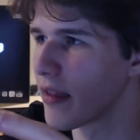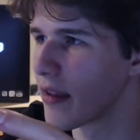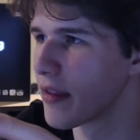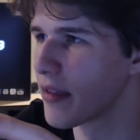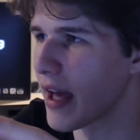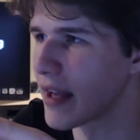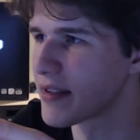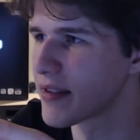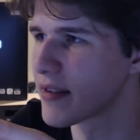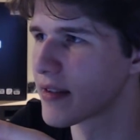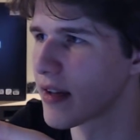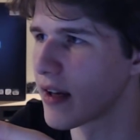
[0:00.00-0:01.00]

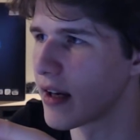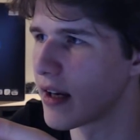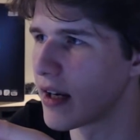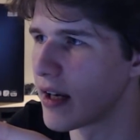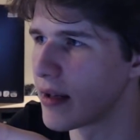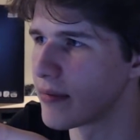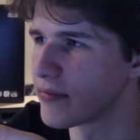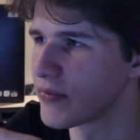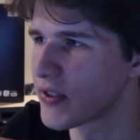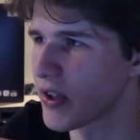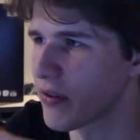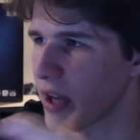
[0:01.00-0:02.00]
that's,
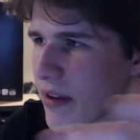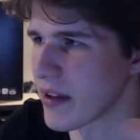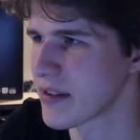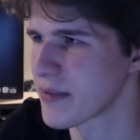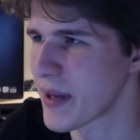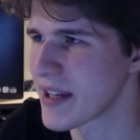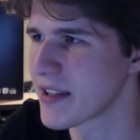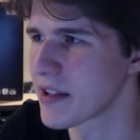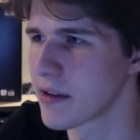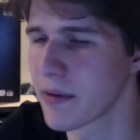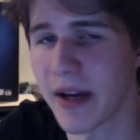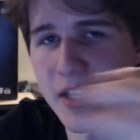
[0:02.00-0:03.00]
so yeah, that was
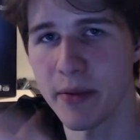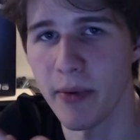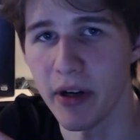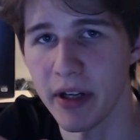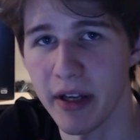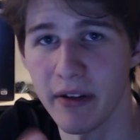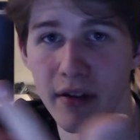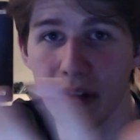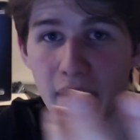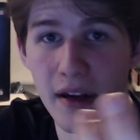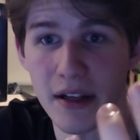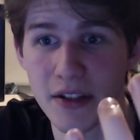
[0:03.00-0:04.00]
basically the benchmark. Now
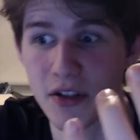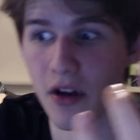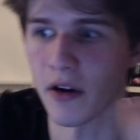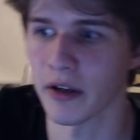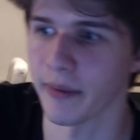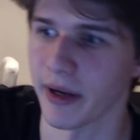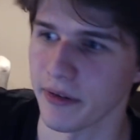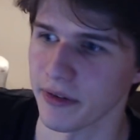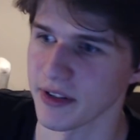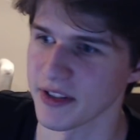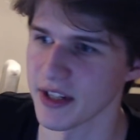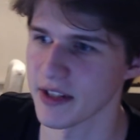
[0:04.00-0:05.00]
then, let's talk about
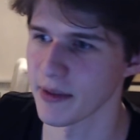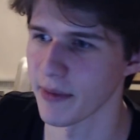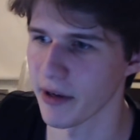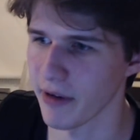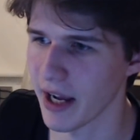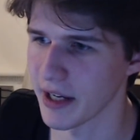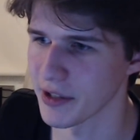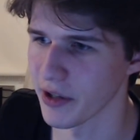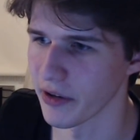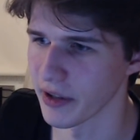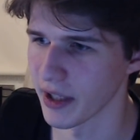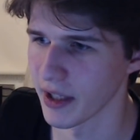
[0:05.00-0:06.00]
the system I ran it on.